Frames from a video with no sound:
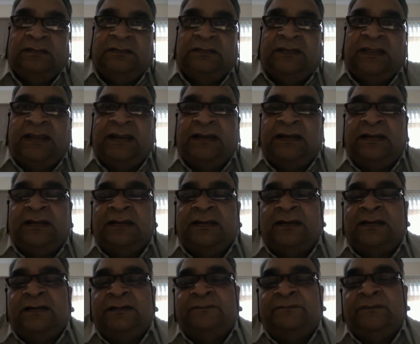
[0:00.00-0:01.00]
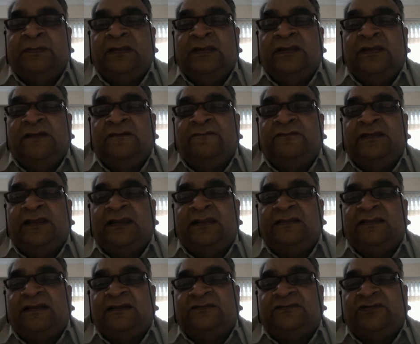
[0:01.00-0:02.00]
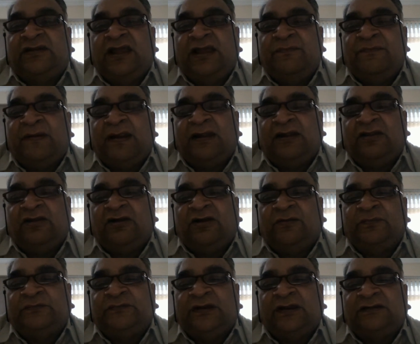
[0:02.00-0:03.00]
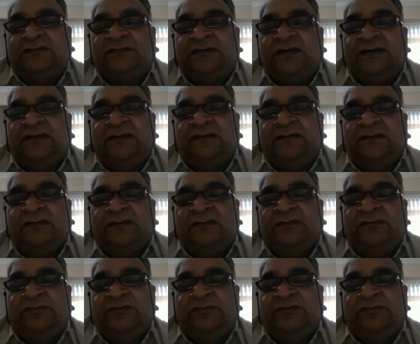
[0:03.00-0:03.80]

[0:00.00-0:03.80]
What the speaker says: Then if there is extrahepatic obstruction,